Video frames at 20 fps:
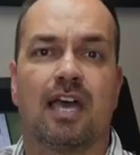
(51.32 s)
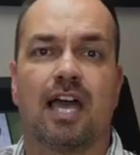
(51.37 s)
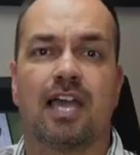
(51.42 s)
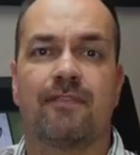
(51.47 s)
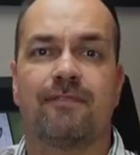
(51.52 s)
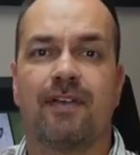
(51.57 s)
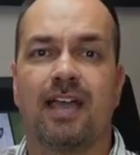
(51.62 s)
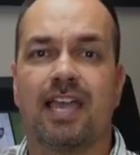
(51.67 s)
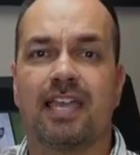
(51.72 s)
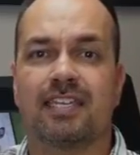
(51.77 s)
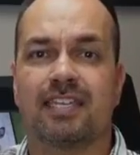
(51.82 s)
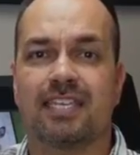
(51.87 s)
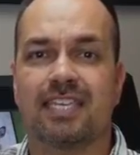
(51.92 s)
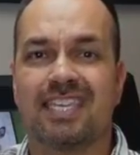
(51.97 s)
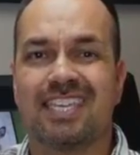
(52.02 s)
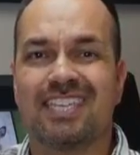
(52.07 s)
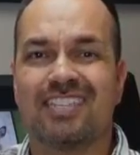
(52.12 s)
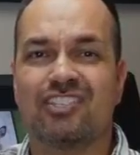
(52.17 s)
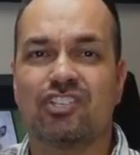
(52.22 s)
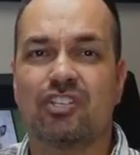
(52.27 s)
I find
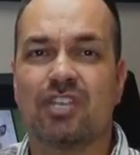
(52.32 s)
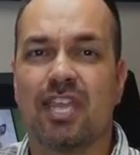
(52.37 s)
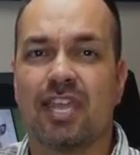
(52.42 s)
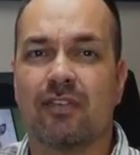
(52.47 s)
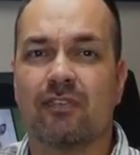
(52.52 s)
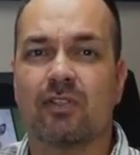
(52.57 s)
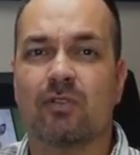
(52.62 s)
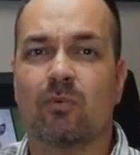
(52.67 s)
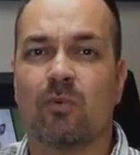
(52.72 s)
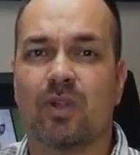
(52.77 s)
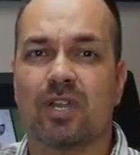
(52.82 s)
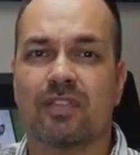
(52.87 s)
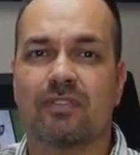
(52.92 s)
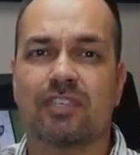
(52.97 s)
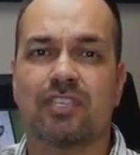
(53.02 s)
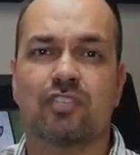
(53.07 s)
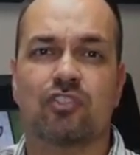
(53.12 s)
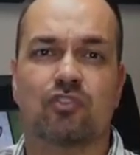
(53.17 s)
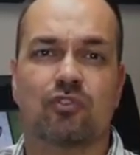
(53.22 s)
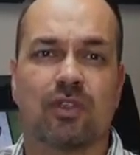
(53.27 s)
each and every one of
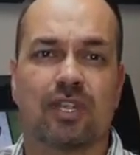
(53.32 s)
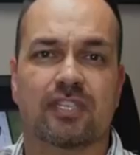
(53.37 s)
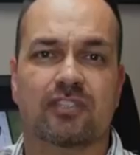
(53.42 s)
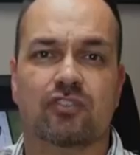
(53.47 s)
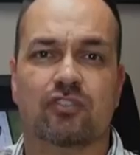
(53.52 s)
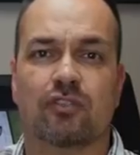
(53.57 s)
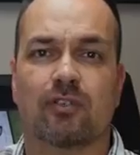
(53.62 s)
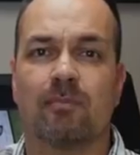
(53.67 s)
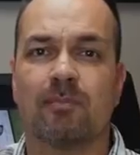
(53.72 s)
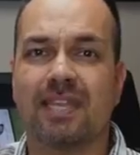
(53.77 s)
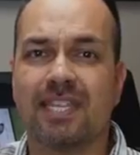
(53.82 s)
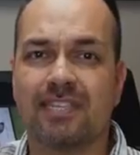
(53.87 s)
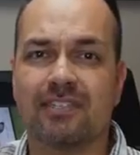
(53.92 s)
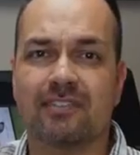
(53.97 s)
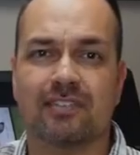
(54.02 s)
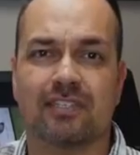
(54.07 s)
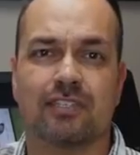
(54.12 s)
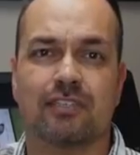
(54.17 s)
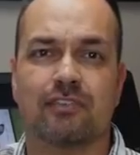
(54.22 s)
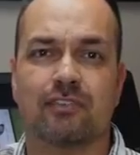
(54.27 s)
these tricks
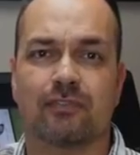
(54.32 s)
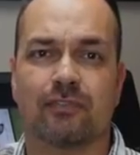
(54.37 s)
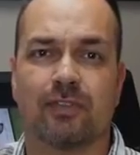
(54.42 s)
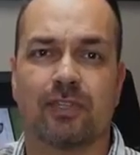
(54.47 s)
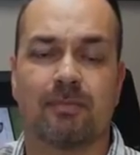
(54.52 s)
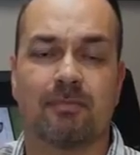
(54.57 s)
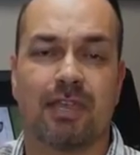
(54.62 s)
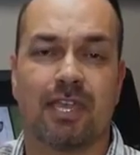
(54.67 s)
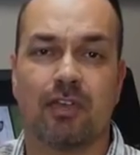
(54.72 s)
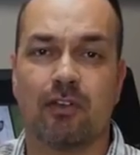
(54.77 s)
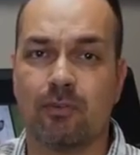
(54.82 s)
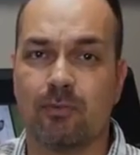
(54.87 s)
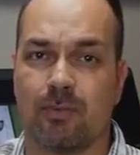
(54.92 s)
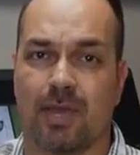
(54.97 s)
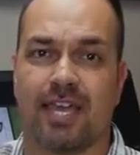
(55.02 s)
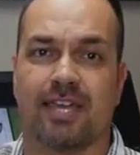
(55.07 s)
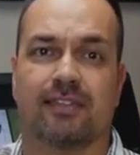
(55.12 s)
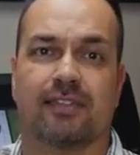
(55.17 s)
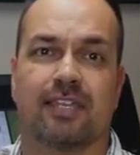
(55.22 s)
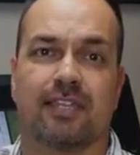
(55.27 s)
tremendously useful in my own
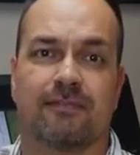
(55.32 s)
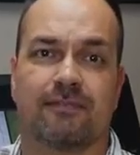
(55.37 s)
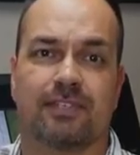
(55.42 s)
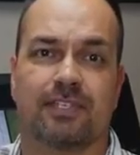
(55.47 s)
wildlife